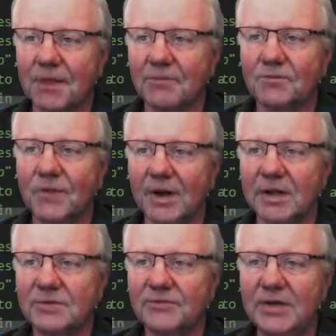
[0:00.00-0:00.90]

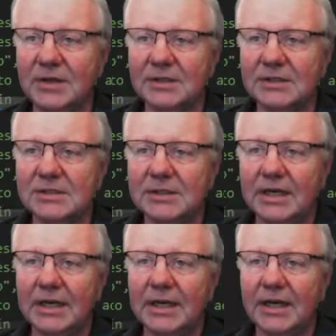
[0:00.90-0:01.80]
various fields.
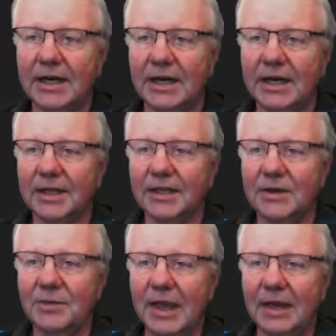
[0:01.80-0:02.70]
The
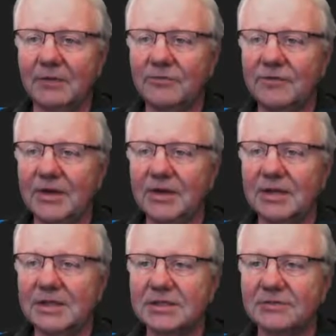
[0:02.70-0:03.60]
domain
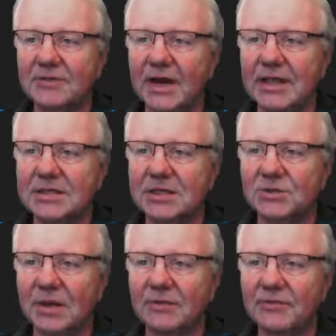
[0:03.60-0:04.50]
fields defines each
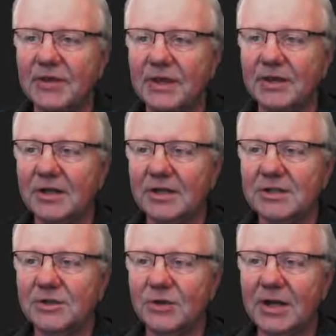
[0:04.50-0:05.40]
one of the fields,
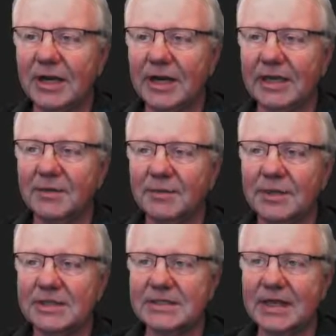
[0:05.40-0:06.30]
who can get them
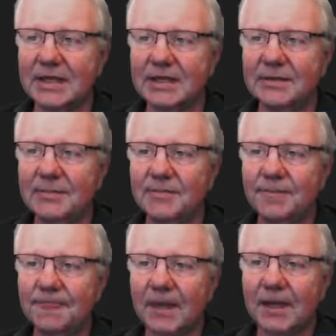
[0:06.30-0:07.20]
and set them,
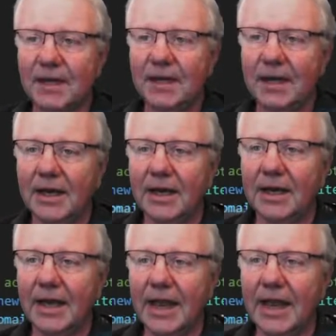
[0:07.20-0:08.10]

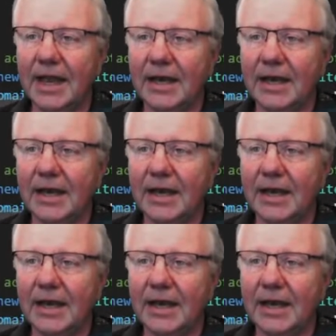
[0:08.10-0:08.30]
and